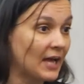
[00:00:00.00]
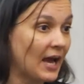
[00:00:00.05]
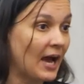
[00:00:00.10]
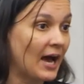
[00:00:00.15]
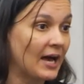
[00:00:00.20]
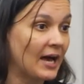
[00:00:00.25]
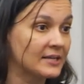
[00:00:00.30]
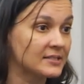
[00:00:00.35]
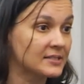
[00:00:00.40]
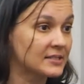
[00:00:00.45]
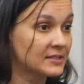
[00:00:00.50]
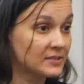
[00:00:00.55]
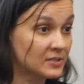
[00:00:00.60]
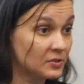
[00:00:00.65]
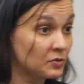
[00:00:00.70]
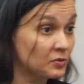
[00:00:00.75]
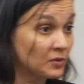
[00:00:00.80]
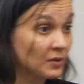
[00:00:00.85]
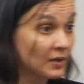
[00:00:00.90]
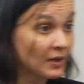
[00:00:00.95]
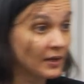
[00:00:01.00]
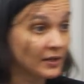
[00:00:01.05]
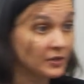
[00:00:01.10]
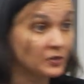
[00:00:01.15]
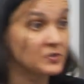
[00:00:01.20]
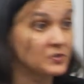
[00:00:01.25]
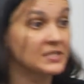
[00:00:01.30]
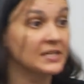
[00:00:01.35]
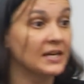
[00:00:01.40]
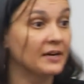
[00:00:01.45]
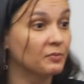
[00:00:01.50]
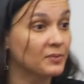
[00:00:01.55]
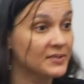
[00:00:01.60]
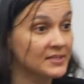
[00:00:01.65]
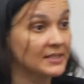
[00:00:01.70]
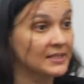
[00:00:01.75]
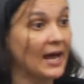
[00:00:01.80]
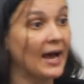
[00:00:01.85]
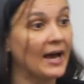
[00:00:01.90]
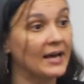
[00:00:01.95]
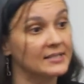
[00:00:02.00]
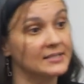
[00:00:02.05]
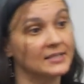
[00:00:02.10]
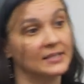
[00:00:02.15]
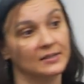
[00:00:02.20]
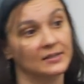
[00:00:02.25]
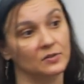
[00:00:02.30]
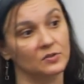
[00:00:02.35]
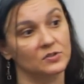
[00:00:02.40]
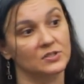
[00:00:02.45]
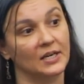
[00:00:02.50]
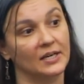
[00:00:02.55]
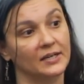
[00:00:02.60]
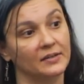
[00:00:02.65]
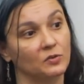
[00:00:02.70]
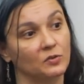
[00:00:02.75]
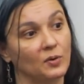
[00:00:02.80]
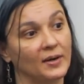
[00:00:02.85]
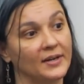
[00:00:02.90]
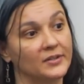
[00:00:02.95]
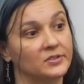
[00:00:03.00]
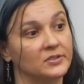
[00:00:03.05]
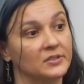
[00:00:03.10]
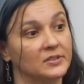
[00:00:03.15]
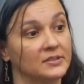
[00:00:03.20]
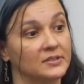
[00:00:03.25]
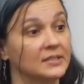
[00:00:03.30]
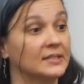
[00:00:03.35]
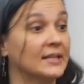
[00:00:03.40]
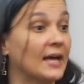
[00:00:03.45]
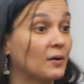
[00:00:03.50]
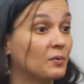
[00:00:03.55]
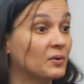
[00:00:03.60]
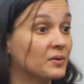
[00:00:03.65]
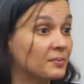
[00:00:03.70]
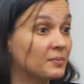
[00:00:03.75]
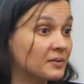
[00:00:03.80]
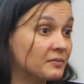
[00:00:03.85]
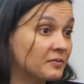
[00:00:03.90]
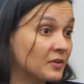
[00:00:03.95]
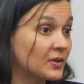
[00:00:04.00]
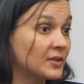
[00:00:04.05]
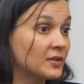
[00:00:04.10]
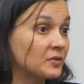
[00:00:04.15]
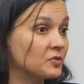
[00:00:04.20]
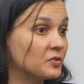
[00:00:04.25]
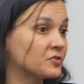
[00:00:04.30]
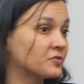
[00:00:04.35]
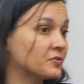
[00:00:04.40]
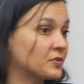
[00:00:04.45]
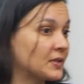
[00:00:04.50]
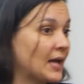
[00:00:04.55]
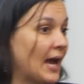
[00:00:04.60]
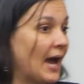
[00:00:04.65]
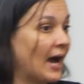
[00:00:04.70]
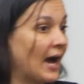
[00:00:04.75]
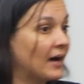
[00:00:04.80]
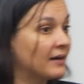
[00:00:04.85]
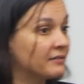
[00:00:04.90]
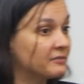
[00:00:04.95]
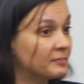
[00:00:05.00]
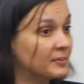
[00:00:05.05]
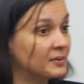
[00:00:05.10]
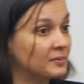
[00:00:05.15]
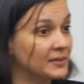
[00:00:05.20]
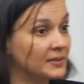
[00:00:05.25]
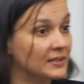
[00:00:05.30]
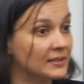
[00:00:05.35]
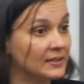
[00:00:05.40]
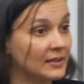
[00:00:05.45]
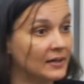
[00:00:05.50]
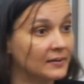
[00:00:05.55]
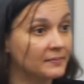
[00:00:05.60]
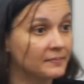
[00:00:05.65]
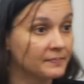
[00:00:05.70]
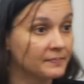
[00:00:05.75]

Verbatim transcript: to ask, and so UCF wasn't asking those kind of questions, and that would have been very useful to have, but we did not.